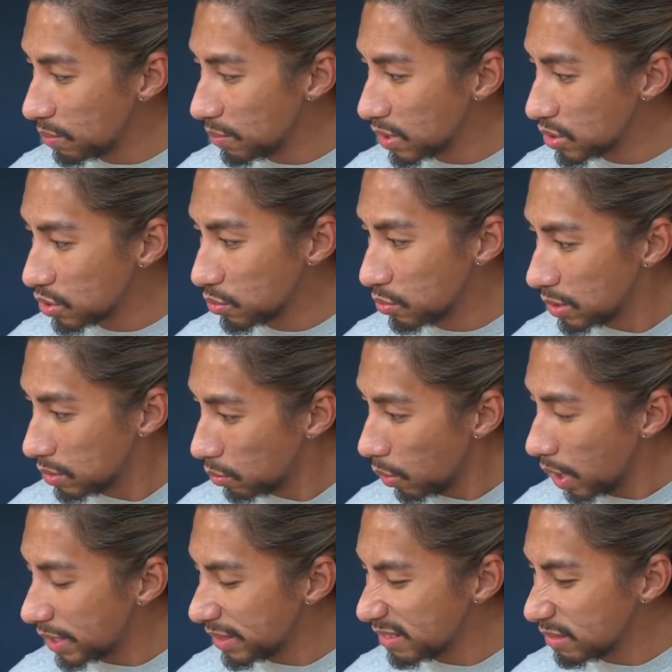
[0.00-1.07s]
I'm not sure with
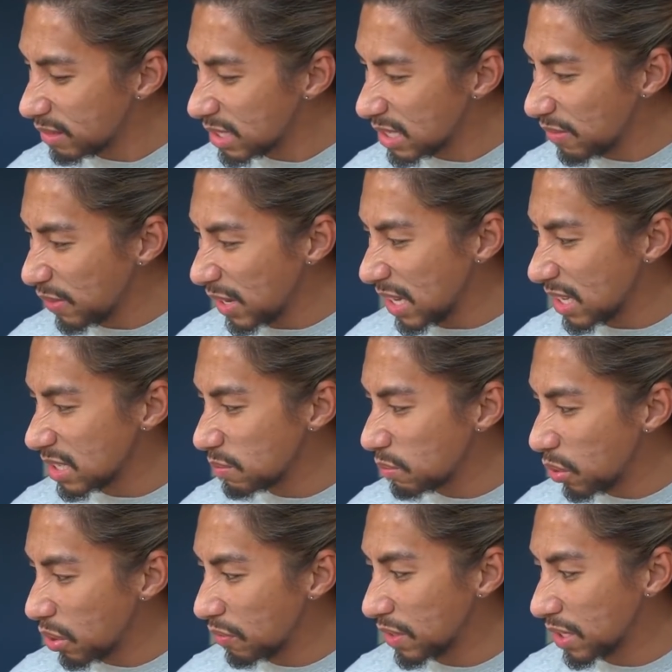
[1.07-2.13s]
what. See, I feel like it's
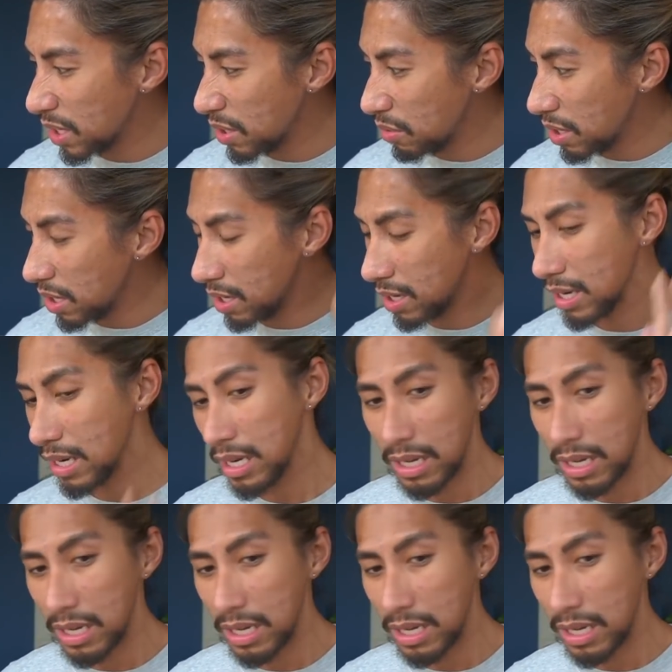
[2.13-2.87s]
more of a career.